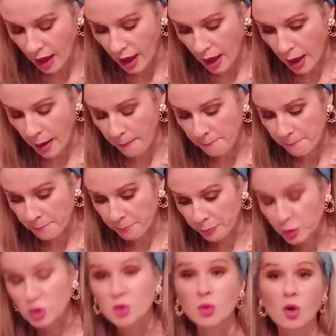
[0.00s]
Um,
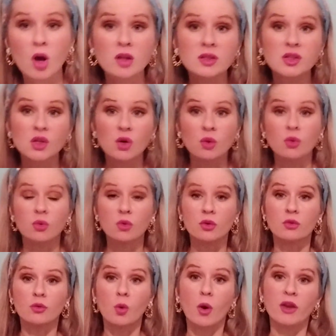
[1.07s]
but you were also
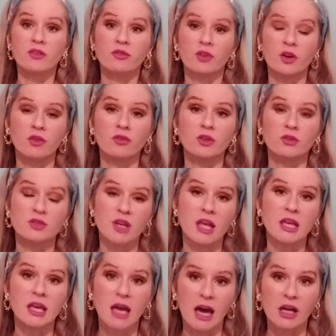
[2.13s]
quite fearful of
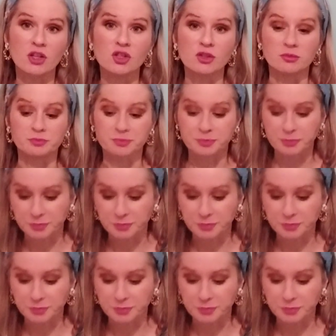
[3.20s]
taking action.